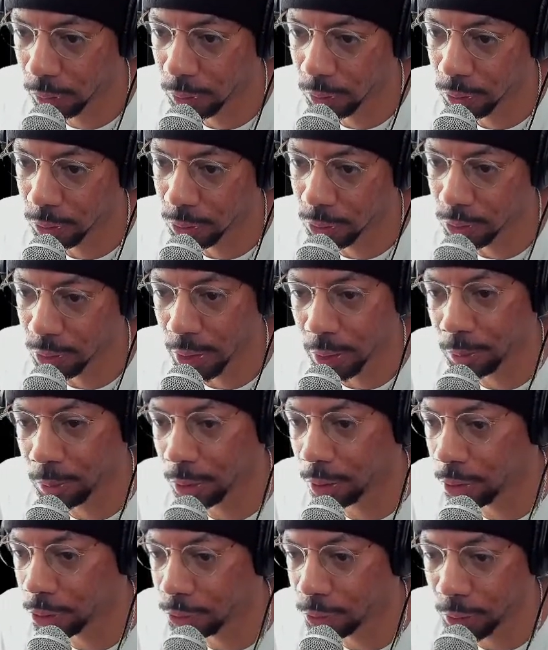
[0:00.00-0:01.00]
So same thing
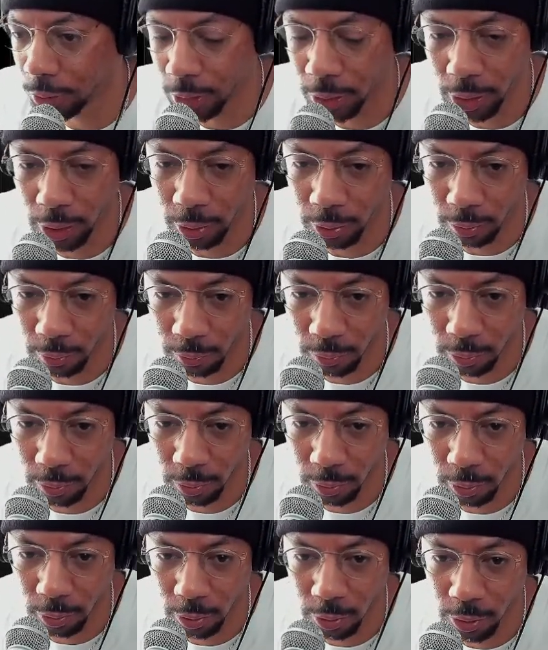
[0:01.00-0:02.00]
goes for ETH.
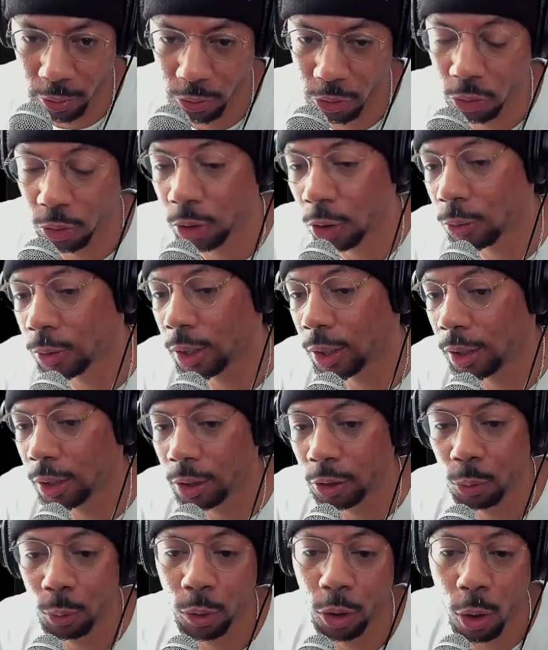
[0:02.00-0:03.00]
So low key,
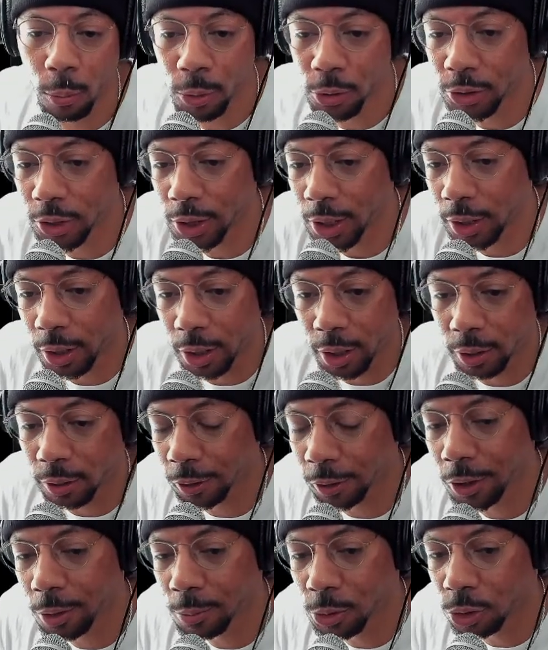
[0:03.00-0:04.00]
you would almost say that
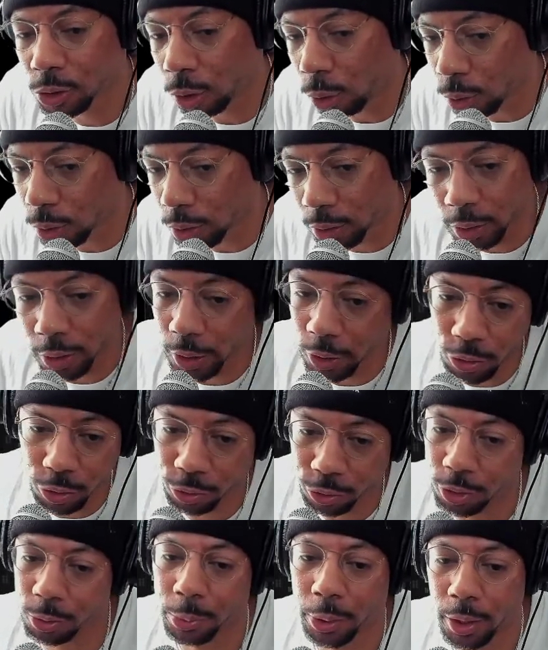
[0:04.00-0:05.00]
Ethereum is holding the
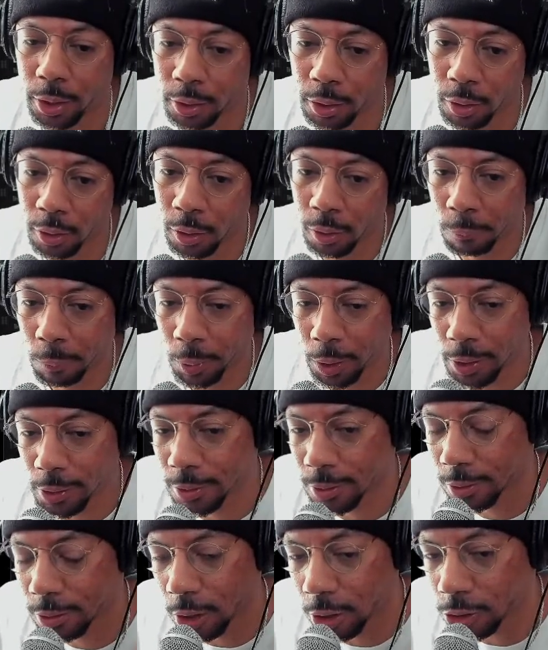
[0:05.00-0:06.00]
industry back, because
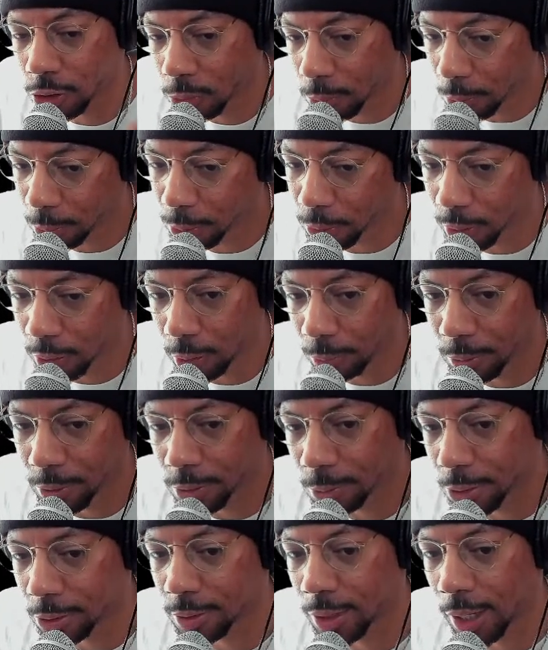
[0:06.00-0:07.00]
as long as people keep this
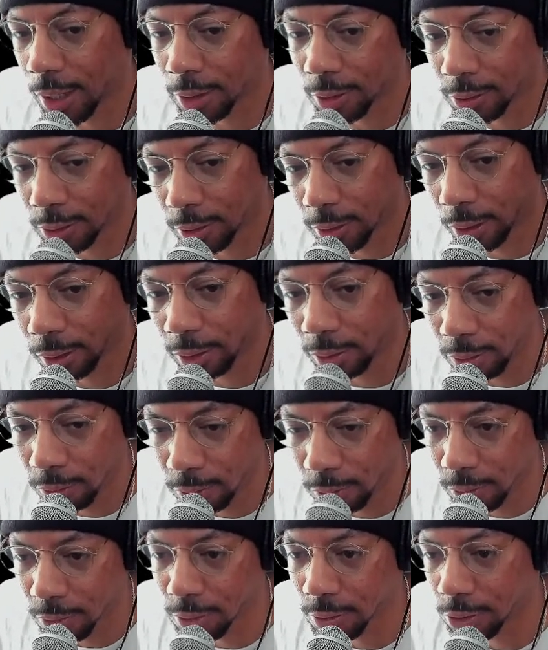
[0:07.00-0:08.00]
mentality that
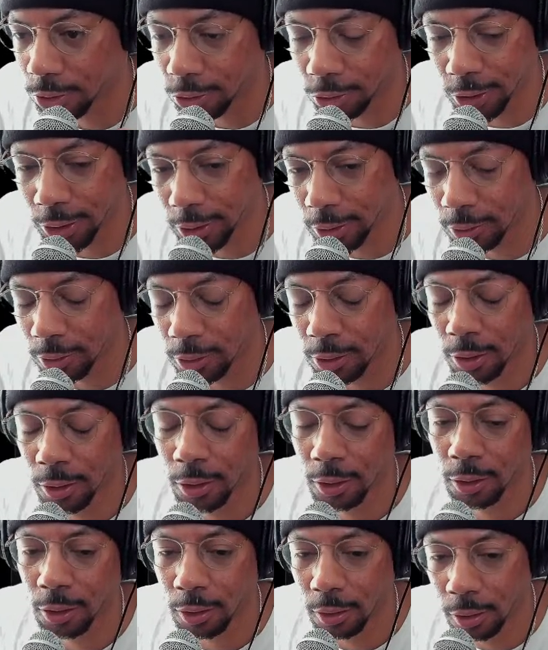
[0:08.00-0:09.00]
ETH is the shit,
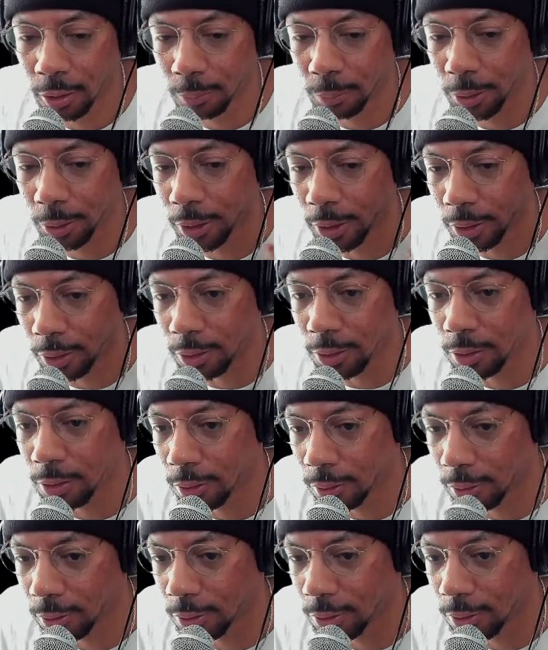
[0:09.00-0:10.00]
and that ETH
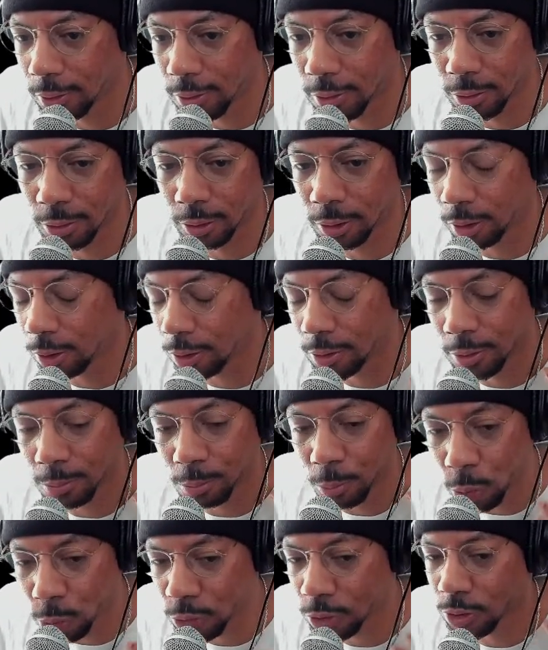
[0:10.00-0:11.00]
is the
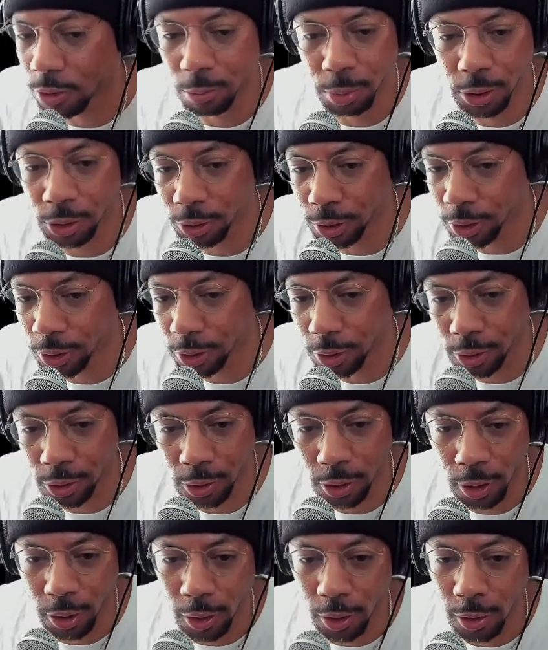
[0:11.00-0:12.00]
most superior
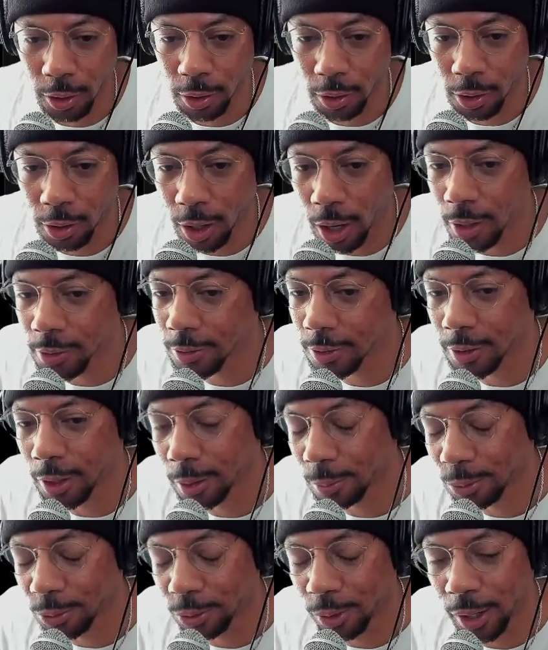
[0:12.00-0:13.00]

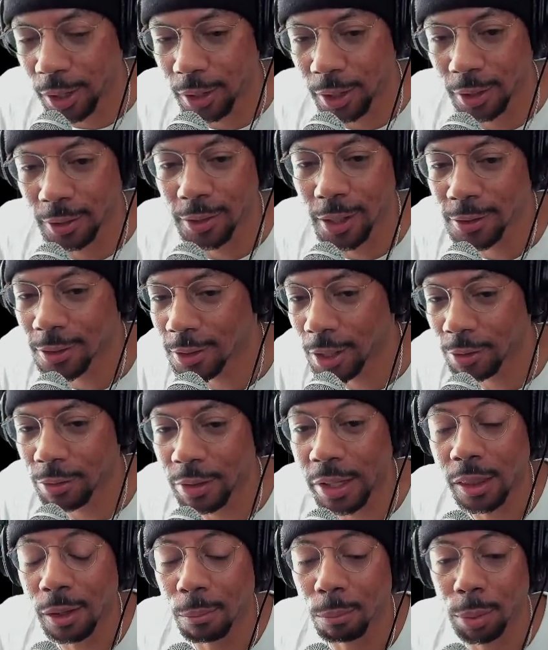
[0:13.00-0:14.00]
concept, right, and doesn't give
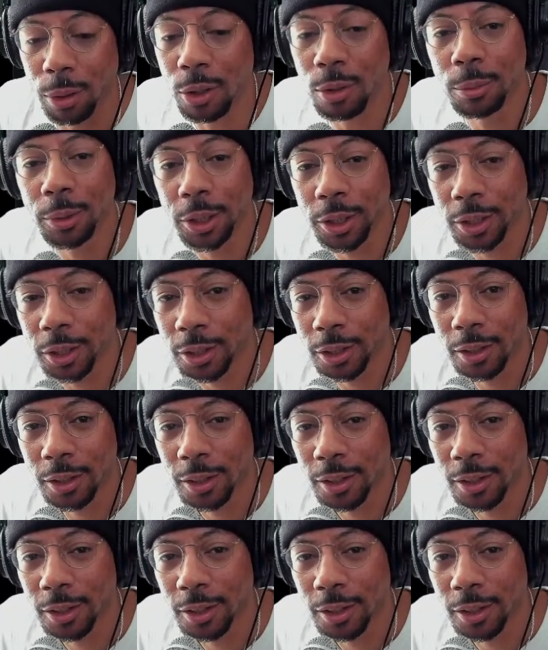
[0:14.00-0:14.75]
it the boomer